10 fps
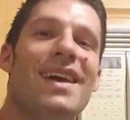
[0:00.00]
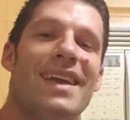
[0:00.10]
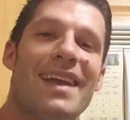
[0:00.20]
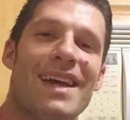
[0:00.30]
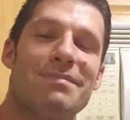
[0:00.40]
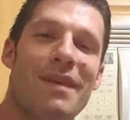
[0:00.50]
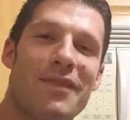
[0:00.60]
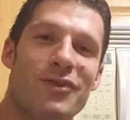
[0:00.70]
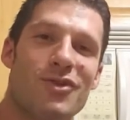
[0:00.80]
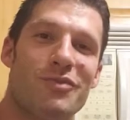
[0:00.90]
Hey guys, Matt
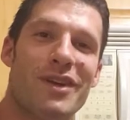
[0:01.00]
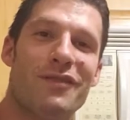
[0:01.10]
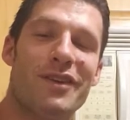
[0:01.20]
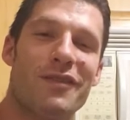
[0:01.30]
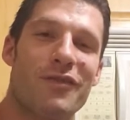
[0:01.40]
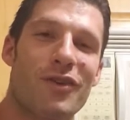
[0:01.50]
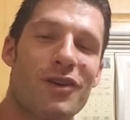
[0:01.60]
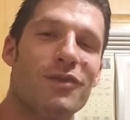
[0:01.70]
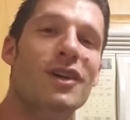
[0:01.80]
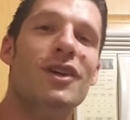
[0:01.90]
Fisher, the Brain Video for
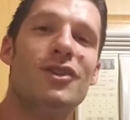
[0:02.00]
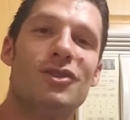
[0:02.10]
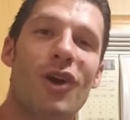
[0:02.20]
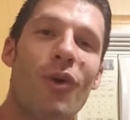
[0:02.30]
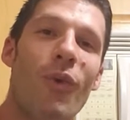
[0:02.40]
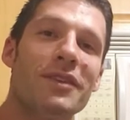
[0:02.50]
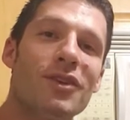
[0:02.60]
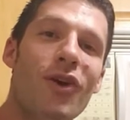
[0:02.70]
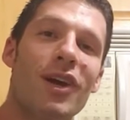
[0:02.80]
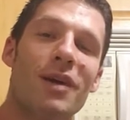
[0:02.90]
you. So I want
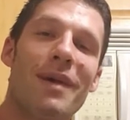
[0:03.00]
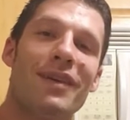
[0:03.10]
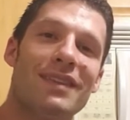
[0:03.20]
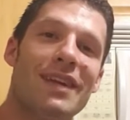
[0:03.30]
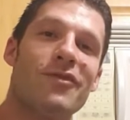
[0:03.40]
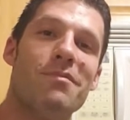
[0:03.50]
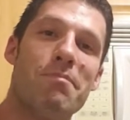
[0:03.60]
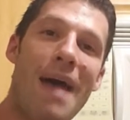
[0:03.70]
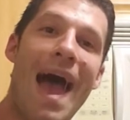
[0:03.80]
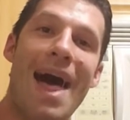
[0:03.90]
to talk about different
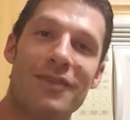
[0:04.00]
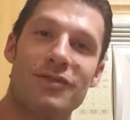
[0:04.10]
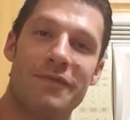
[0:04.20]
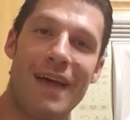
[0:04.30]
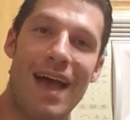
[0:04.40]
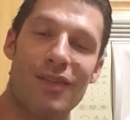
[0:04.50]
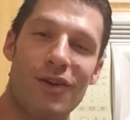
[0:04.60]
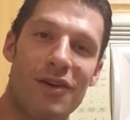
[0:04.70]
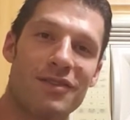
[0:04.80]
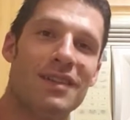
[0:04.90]
paths of fat
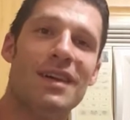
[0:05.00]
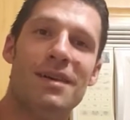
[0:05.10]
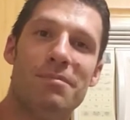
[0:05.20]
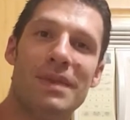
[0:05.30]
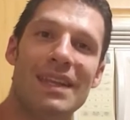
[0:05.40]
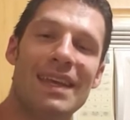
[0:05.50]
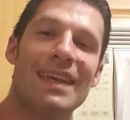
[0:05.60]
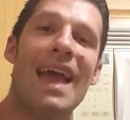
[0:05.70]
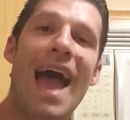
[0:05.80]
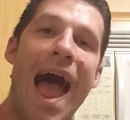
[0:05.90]
loss,
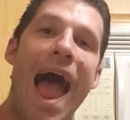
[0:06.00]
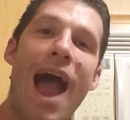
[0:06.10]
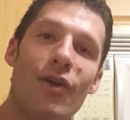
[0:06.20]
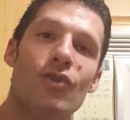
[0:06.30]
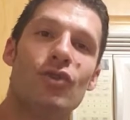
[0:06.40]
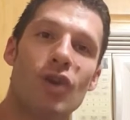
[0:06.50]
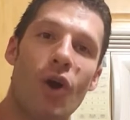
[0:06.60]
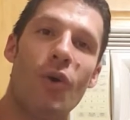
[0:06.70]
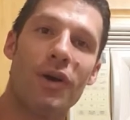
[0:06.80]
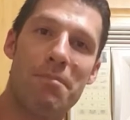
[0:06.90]
meaning how you're
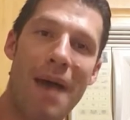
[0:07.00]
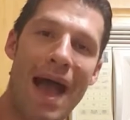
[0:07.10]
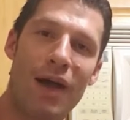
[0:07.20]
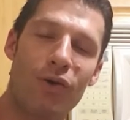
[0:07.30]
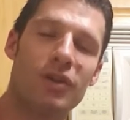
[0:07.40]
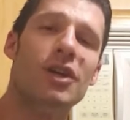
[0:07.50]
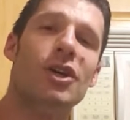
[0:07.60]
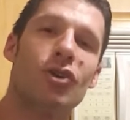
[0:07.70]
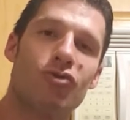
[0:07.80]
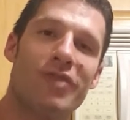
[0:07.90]
going about
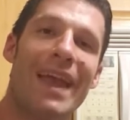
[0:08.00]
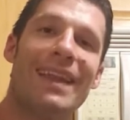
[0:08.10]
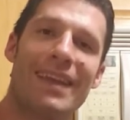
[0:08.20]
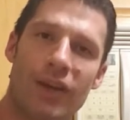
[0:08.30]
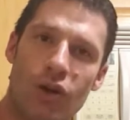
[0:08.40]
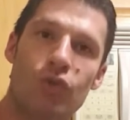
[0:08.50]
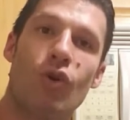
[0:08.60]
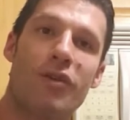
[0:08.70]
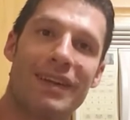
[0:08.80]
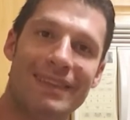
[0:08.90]
creating a
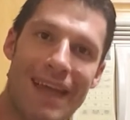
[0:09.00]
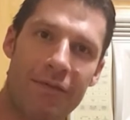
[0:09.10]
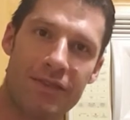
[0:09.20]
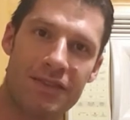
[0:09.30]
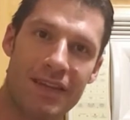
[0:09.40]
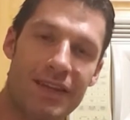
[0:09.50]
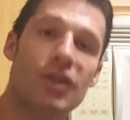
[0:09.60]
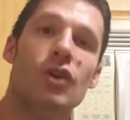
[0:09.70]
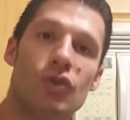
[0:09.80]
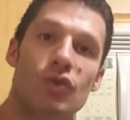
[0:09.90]
caloric deficit
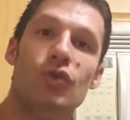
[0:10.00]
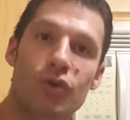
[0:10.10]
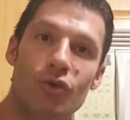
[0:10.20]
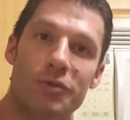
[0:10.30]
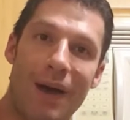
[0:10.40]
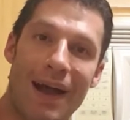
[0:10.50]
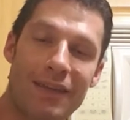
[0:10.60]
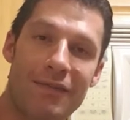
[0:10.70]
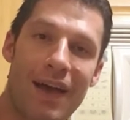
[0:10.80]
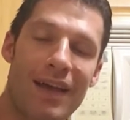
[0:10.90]
to lose body
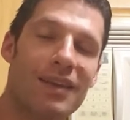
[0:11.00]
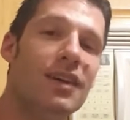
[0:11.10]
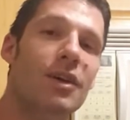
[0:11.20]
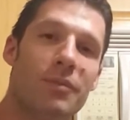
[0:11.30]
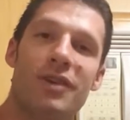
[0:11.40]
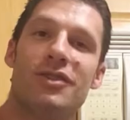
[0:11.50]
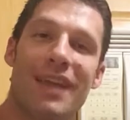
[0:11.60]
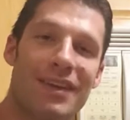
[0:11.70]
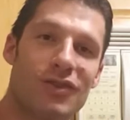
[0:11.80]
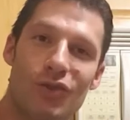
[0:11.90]
fat. Because
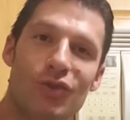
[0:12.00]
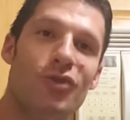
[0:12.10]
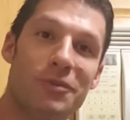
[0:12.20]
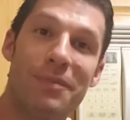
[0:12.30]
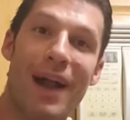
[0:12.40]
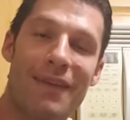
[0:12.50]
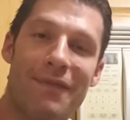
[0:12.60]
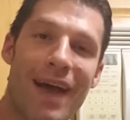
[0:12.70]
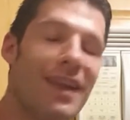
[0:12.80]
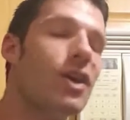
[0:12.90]
again, to lose body
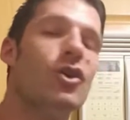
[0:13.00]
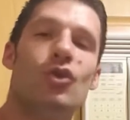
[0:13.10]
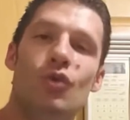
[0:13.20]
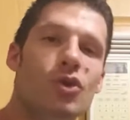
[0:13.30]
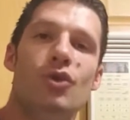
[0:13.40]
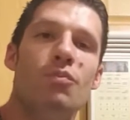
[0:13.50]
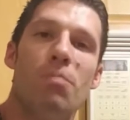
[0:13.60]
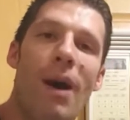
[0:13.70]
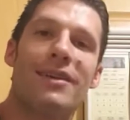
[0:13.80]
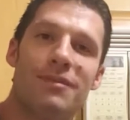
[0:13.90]
fat, you
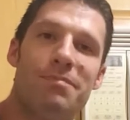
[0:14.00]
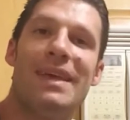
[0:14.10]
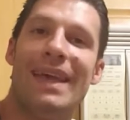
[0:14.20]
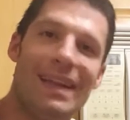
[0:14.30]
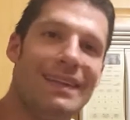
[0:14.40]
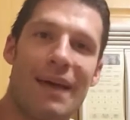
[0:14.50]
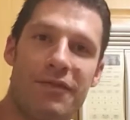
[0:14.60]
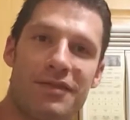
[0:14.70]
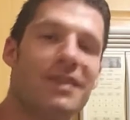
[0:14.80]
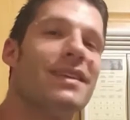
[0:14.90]
must be in a
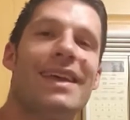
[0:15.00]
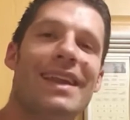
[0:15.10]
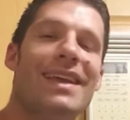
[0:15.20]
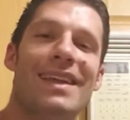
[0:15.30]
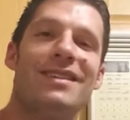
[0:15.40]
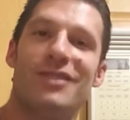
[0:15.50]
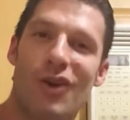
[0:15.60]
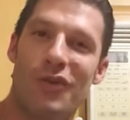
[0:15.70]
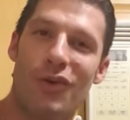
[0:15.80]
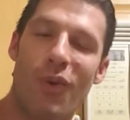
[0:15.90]
deficit. It is the
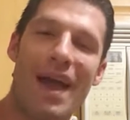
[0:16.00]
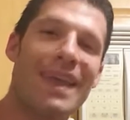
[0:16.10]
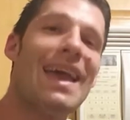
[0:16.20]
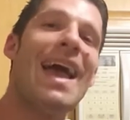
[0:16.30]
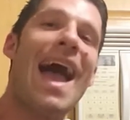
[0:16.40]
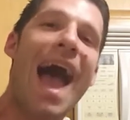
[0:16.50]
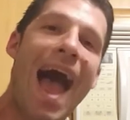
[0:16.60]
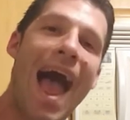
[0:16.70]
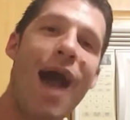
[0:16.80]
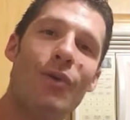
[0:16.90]
only way.
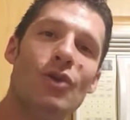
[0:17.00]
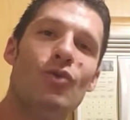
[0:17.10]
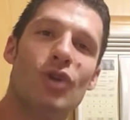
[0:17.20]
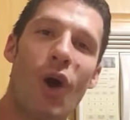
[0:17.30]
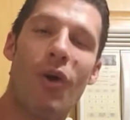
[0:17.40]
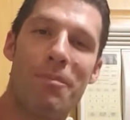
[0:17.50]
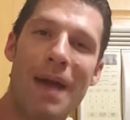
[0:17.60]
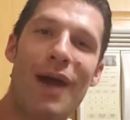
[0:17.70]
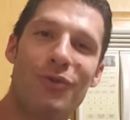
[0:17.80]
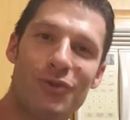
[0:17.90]
How you go
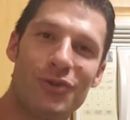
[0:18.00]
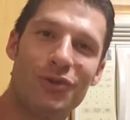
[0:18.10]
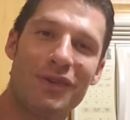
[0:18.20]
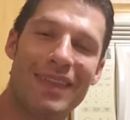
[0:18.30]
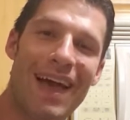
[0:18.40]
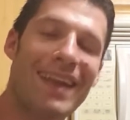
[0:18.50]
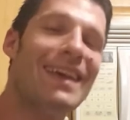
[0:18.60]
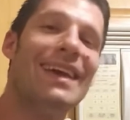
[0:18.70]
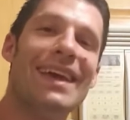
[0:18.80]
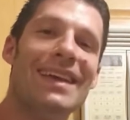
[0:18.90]
about doing that
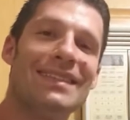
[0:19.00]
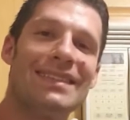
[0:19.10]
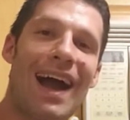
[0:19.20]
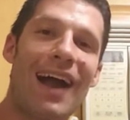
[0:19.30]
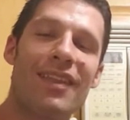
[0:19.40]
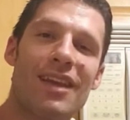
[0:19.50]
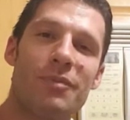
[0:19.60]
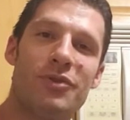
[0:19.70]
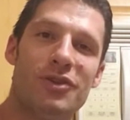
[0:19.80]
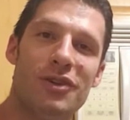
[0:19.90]
is entirely
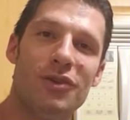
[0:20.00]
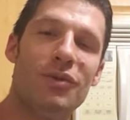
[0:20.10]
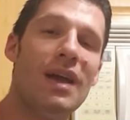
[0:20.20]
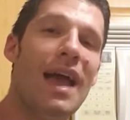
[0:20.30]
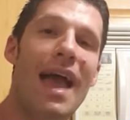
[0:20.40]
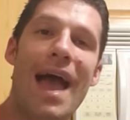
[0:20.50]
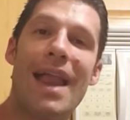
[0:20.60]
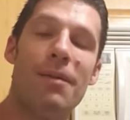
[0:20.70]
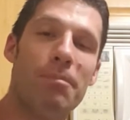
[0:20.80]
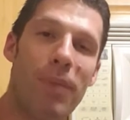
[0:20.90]
up to you,
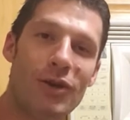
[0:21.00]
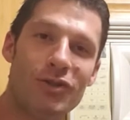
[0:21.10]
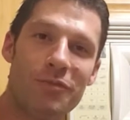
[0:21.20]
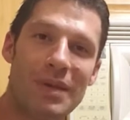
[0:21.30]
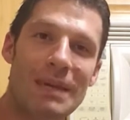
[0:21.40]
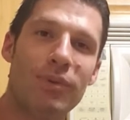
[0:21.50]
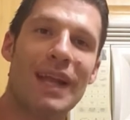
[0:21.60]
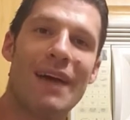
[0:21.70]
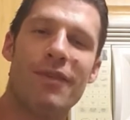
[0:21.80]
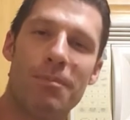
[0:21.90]
and a bunch of people
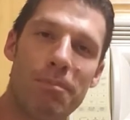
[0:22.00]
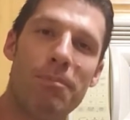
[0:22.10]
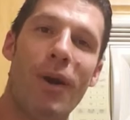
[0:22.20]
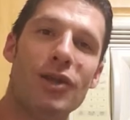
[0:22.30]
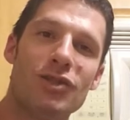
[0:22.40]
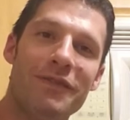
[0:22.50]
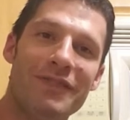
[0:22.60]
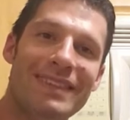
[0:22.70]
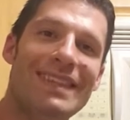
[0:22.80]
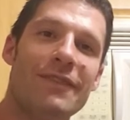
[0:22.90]
could have a bunch of
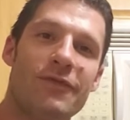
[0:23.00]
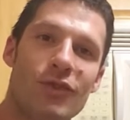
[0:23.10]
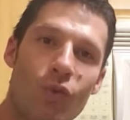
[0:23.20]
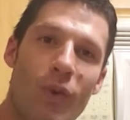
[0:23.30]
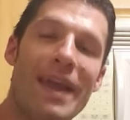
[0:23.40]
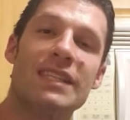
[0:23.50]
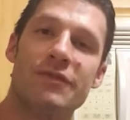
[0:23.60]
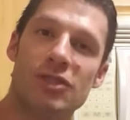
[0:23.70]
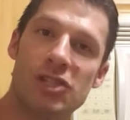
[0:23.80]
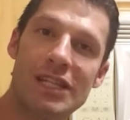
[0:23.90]
different ways
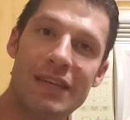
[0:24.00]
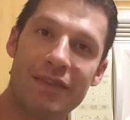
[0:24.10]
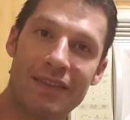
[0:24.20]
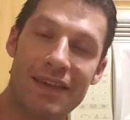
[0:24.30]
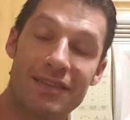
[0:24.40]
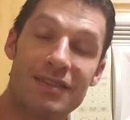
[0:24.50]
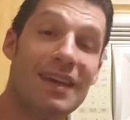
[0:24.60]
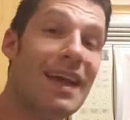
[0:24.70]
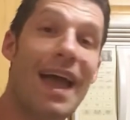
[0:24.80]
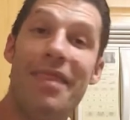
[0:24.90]
of achieving this,
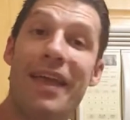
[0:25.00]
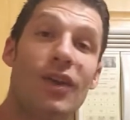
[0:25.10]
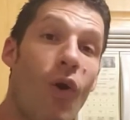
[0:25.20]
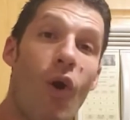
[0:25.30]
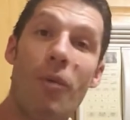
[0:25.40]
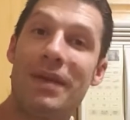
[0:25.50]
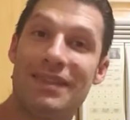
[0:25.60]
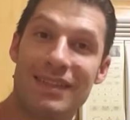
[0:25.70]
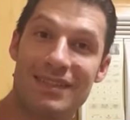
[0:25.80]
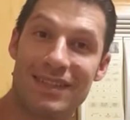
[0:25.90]
and they could all be
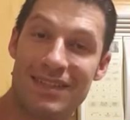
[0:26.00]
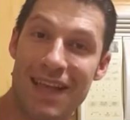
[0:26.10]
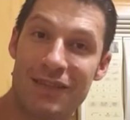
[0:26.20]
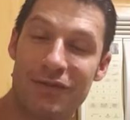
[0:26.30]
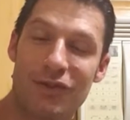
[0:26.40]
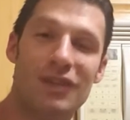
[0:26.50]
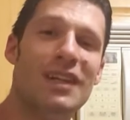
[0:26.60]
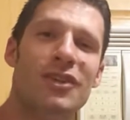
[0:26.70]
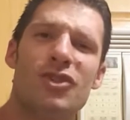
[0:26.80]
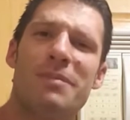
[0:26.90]
successful.
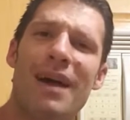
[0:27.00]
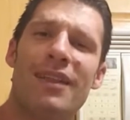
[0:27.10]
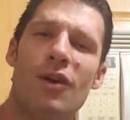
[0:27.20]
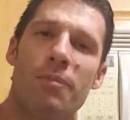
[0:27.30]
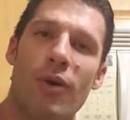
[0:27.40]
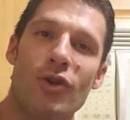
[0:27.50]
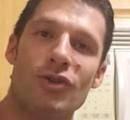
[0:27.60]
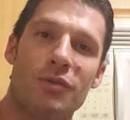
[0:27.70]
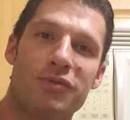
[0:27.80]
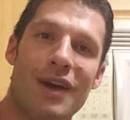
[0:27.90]
It's about
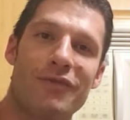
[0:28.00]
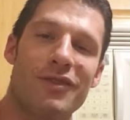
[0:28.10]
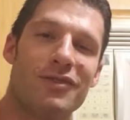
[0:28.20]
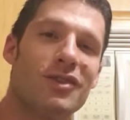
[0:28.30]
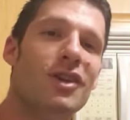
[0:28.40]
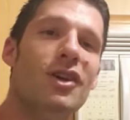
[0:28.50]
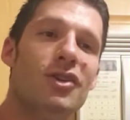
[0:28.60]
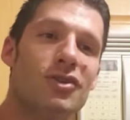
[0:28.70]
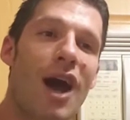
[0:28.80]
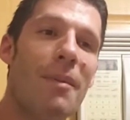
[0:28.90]
personal preference.
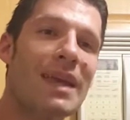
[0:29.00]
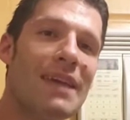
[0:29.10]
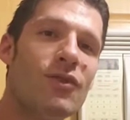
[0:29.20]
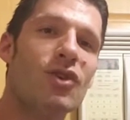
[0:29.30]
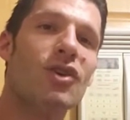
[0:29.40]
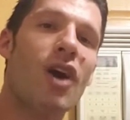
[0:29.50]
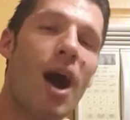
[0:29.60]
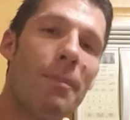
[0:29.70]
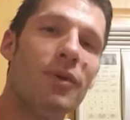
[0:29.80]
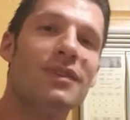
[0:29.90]
So I'm going to give you a
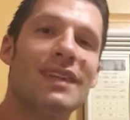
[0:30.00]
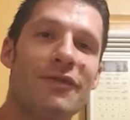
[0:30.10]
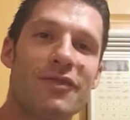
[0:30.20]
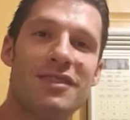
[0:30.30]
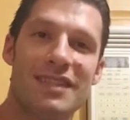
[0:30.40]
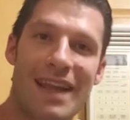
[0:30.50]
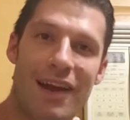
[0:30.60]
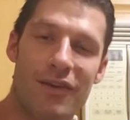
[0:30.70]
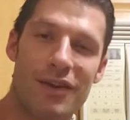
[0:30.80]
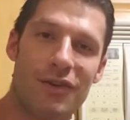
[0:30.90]
couple different
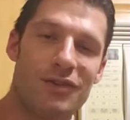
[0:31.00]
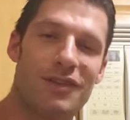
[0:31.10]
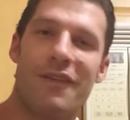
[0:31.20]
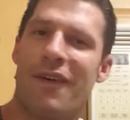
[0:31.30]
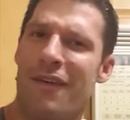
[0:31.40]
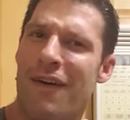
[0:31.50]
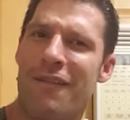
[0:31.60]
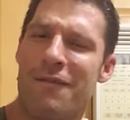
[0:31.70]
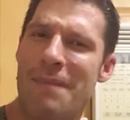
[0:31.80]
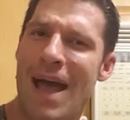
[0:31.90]
scenarios
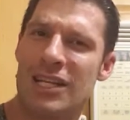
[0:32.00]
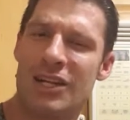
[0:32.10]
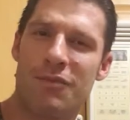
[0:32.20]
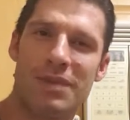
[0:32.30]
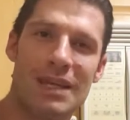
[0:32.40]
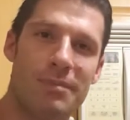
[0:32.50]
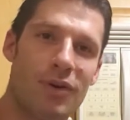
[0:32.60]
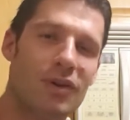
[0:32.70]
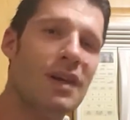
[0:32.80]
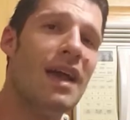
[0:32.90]
of imaginary
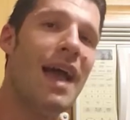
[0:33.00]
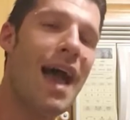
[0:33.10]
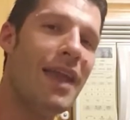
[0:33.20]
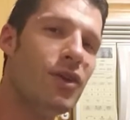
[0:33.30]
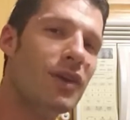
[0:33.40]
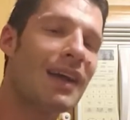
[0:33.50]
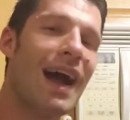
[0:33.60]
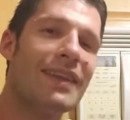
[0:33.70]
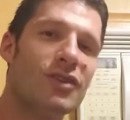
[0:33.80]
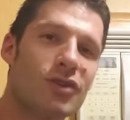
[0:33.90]
people, and you can
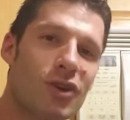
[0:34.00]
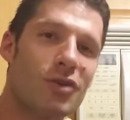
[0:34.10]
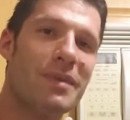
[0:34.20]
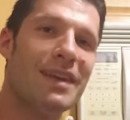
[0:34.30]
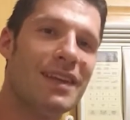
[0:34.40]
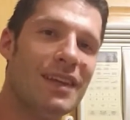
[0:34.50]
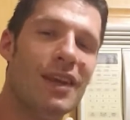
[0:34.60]
kind of determine,